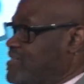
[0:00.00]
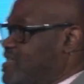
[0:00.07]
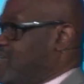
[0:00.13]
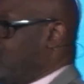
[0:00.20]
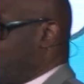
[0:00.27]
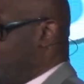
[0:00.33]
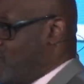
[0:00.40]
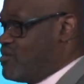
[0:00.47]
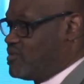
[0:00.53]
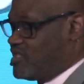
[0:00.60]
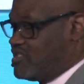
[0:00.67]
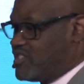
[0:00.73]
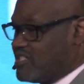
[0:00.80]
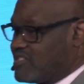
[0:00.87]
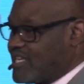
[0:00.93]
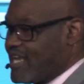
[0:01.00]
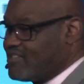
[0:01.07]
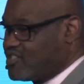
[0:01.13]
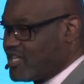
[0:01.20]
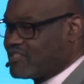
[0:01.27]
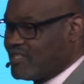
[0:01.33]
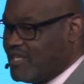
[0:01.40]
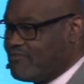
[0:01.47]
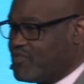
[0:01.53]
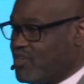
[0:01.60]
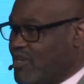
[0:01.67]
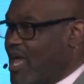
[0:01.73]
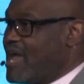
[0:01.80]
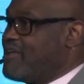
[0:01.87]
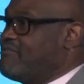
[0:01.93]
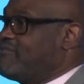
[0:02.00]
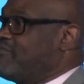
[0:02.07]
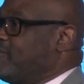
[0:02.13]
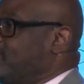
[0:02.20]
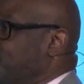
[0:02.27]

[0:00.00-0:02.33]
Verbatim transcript: in your notes and just say, just live your life.